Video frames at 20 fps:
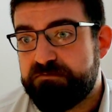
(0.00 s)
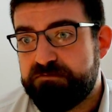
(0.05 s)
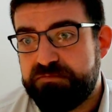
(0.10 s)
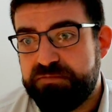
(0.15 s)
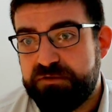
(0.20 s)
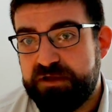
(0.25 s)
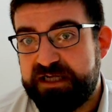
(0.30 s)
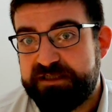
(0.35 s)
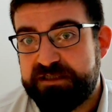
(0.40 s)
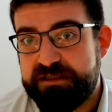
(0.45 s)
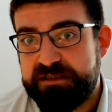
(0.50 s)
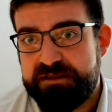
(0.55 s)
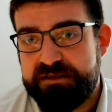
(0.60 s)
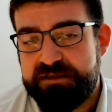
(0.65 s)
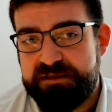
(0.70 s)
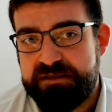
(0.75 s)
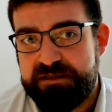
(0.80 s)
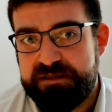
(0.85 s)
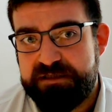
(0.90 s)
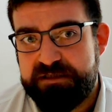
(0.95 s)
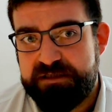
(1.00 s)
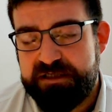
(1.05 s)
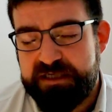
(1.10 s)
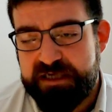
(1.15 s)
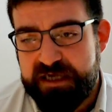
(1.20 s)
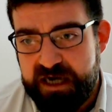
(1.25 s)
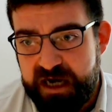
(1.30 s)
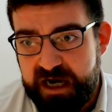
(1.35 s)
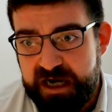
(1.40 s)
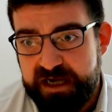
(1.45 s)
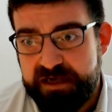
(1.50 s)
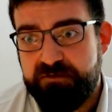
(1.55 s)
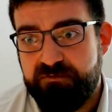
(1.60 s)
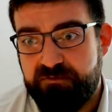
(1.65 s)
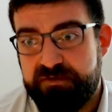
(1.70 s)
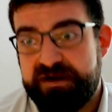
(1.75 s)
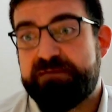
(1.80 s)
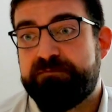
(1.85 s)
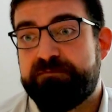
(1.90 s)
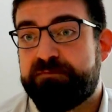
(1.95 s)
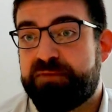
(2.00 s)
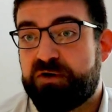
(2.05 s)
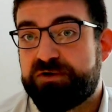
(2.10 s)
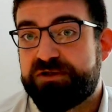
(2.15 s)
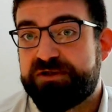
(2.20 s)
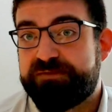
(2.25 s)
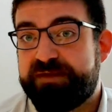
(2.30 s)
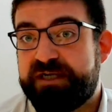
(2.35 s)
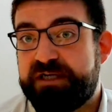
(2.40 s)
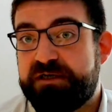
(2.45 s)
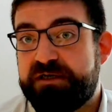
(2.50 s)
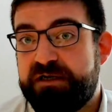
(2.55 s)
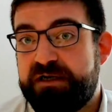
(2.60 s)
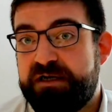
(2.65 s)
Let's cut reimbursement.